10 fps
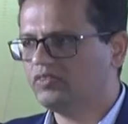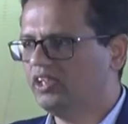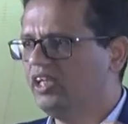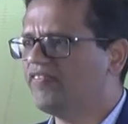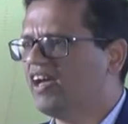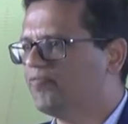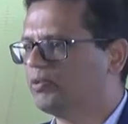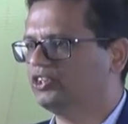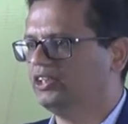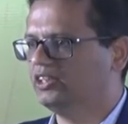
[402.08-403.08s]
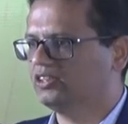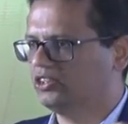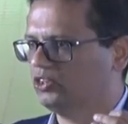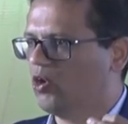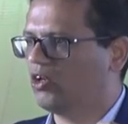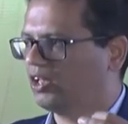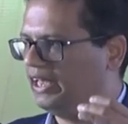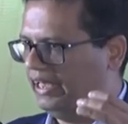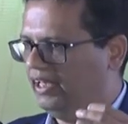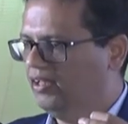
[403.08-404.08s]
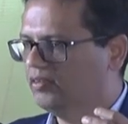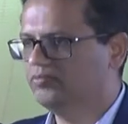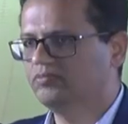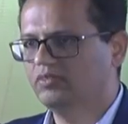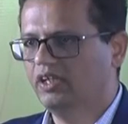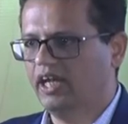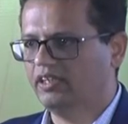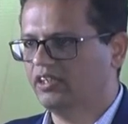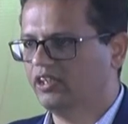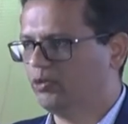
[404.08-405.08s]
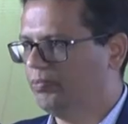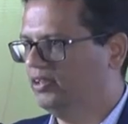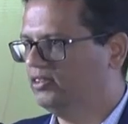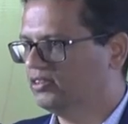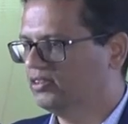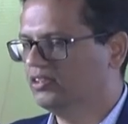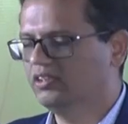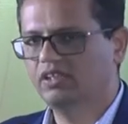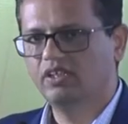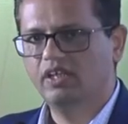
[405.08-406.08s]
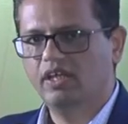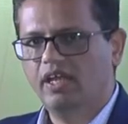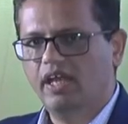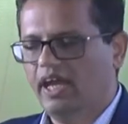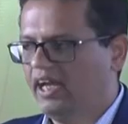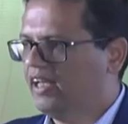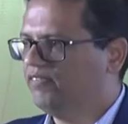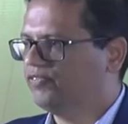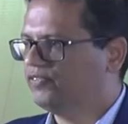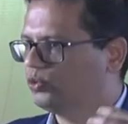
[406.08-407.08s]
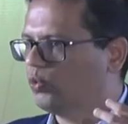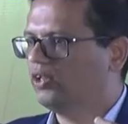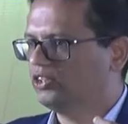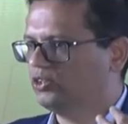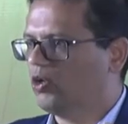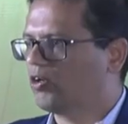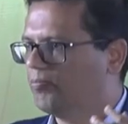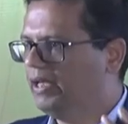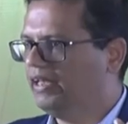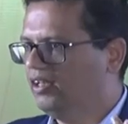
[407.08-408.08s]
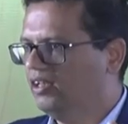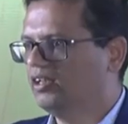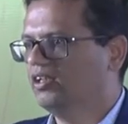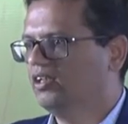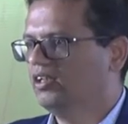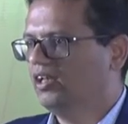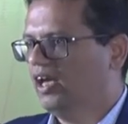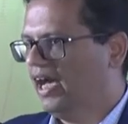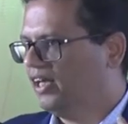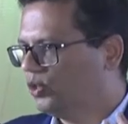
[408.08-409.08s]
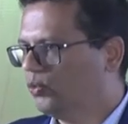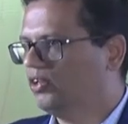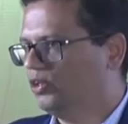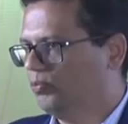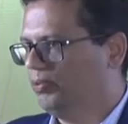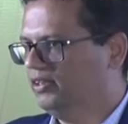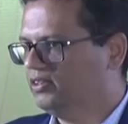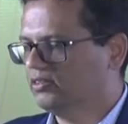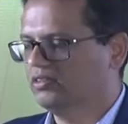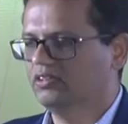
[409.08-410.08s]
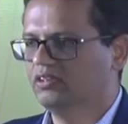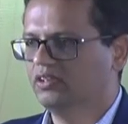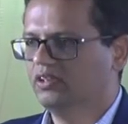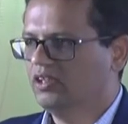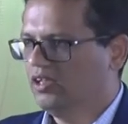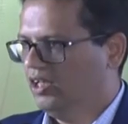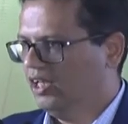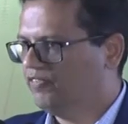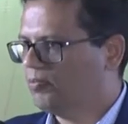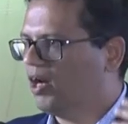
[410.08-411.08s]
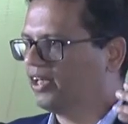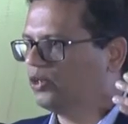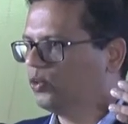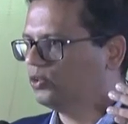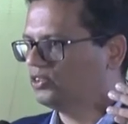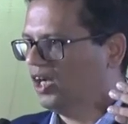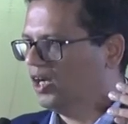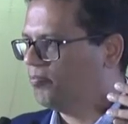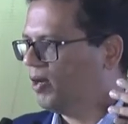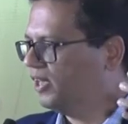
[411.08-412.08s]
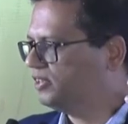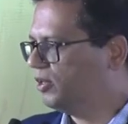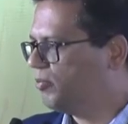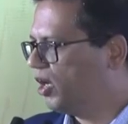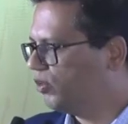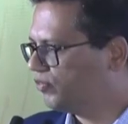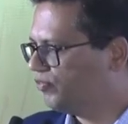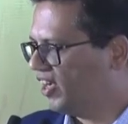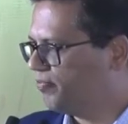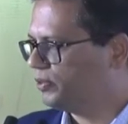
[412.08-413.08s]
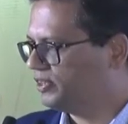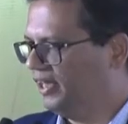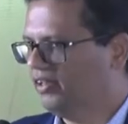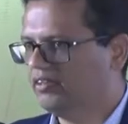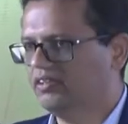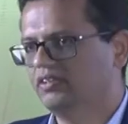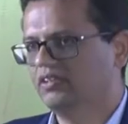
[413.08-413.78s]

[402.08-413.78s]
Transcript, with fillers: If I have purchased a stock A at 100 rupees, and I've sold a stock B at 200 rupees, if the market goes up by, say, about 5%,